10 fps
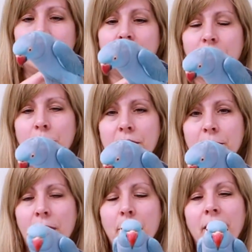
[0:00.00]
look
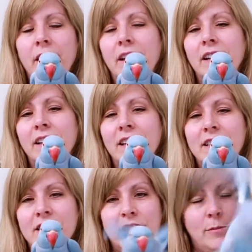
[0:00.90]
closer up.
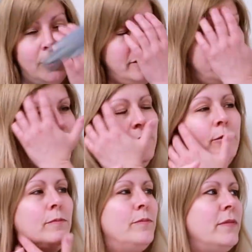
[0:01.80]
Isn't she beautiful?
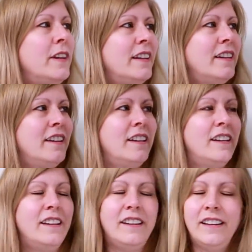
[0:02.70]

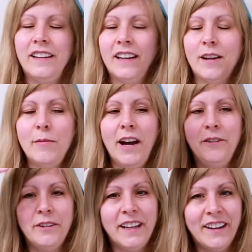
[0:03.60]
Come
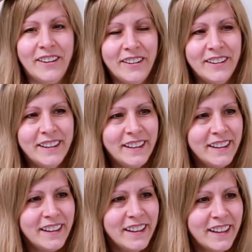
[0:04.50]
on, Rio.
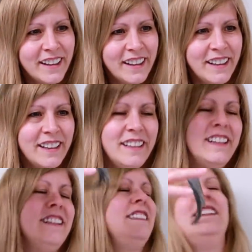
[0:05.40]

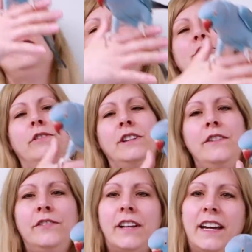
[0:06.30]
You can see she's
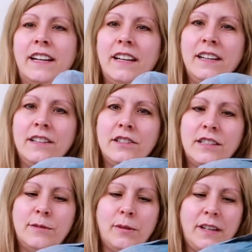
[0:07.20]
fully flighted.
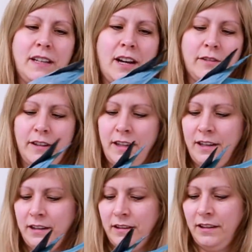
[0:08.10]
She's pretty
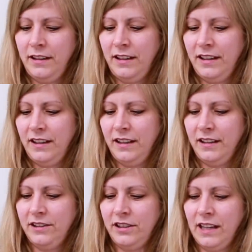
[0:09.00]
healthy.
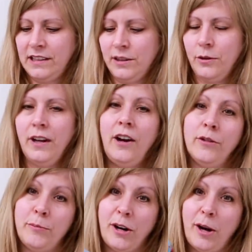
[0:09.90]
She has no
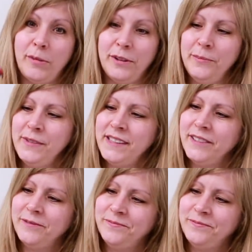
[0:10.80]
health problems.